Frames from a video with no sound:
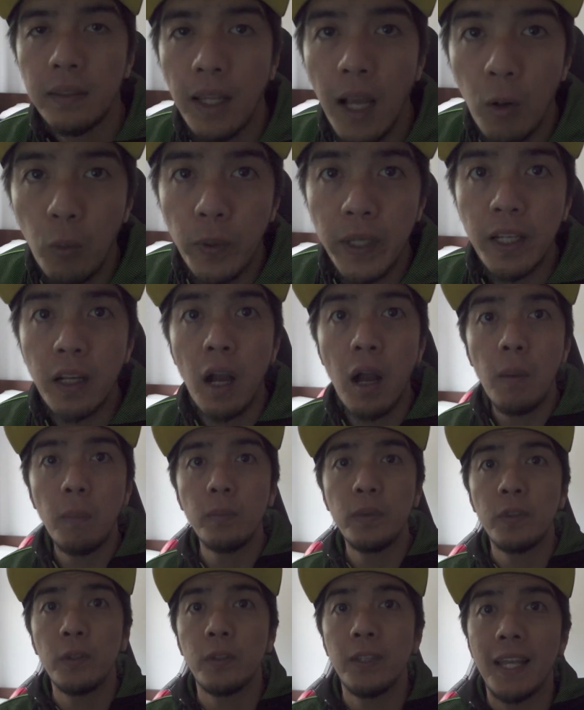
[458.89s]
Now we
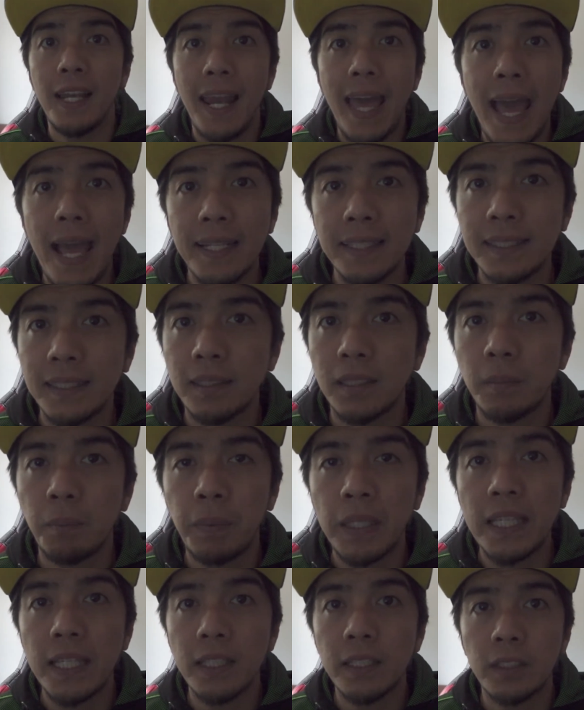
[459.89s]
come to the last
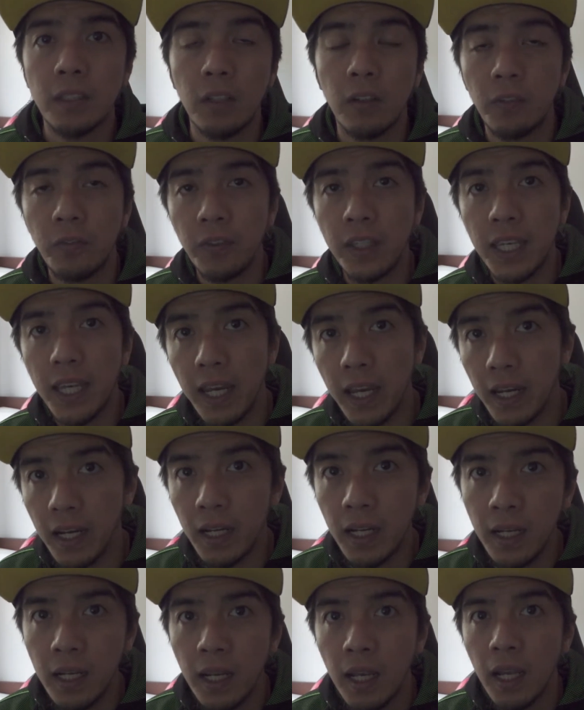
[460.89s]
piece of
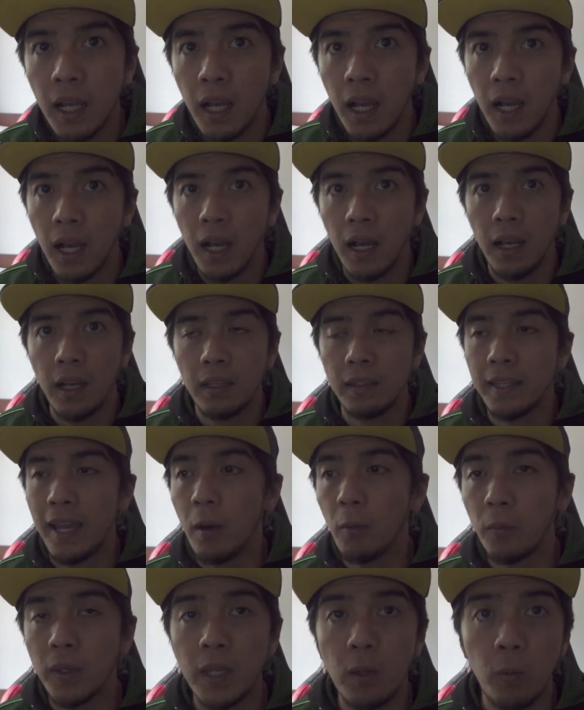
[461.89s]
gear
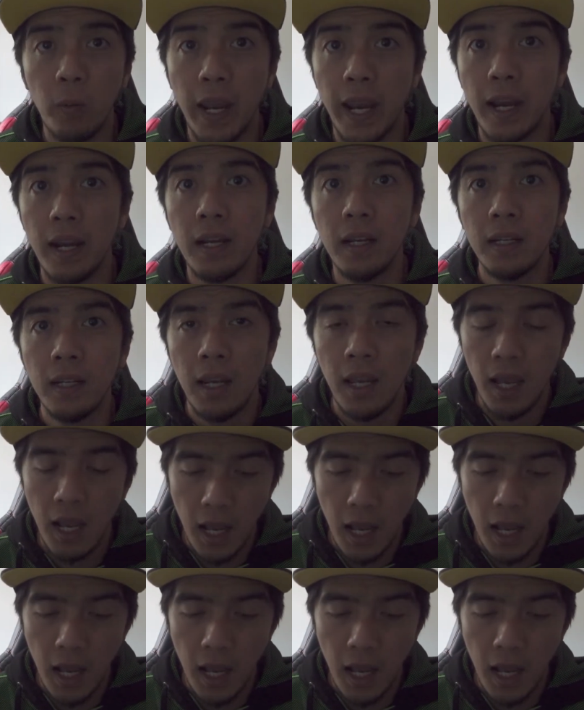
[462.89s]
that we wear.